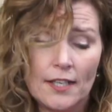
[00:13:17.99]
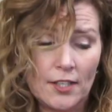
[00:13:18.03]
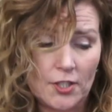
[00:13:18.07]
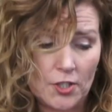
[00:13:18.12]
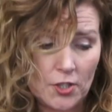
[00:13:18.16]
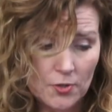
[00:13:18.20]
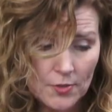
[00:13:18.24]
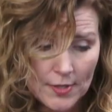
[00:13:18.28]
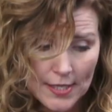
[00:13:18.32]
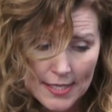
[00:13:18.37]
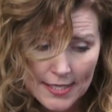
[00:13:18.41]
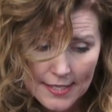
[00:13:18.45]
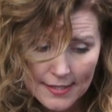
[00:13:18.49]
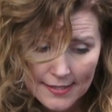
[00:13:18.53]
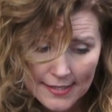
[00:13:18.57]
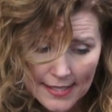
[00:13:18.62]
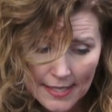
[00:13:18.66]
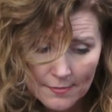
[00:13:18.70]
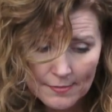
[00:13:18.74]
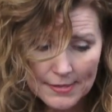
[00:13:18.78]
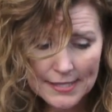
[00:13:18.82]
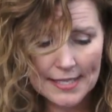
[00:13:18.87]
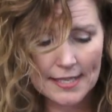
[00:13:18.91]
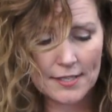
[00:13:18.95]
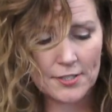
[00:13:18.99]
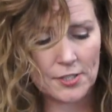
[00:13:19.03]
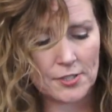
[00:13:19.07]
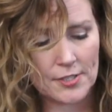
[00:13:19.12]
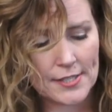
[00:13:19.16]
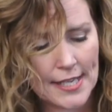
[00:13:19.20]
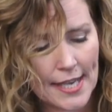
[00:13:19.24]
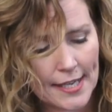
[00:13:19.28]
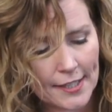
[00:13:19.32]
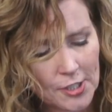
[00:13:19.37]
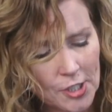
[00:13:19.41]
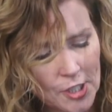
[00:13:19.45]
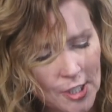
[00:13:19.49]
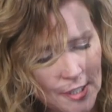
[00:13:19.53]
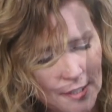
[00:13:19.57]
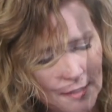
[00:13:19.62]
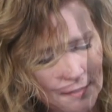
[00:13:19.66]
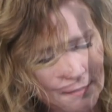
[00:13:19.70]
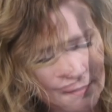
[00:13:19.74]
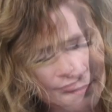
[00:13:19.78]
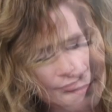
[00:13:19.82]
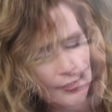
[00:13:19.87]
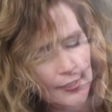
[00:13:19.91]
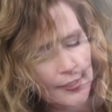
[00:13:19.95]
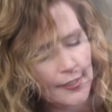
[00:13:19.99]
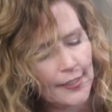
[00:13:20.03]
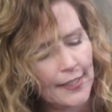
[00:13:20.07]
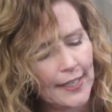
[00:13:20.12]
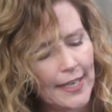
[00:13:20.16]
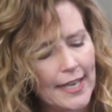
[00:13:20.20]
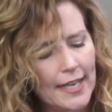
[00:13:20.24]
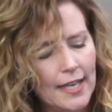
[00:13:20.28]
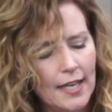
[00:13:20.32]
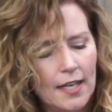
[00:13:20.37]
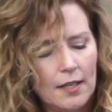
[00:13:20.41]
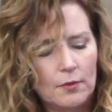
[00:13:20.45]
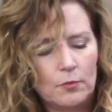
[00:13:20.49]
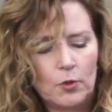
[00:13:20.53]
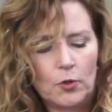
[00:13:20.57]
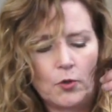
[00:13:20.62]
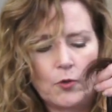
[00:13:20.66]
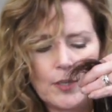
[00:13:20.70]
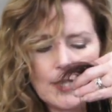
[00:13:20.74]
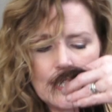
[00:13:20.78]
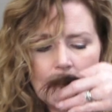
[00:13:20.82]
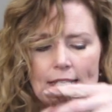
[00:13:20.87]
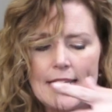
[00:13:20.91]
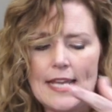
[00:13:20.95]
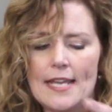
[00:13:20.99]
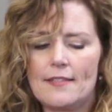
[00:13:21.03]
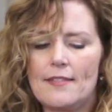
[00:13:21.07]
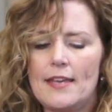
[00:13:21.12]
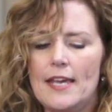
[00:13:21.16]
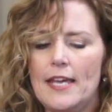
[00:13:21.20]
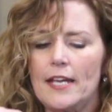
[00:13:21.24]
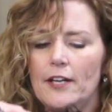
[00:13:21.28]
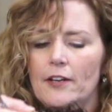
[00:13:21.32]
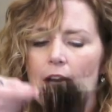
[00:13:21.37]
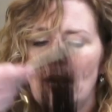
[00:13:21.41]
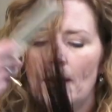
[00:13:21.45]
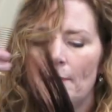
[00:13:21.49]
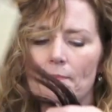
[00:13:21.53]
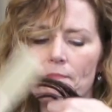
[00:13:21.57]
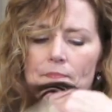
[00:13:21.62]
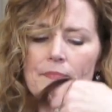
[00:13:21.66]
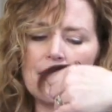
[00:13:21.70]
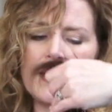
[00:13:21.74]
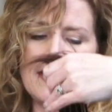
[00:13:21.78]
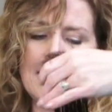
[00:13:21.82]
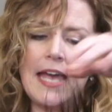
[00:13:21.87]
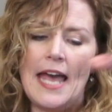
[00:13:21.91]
using the same center section, and we're going to take the hair up.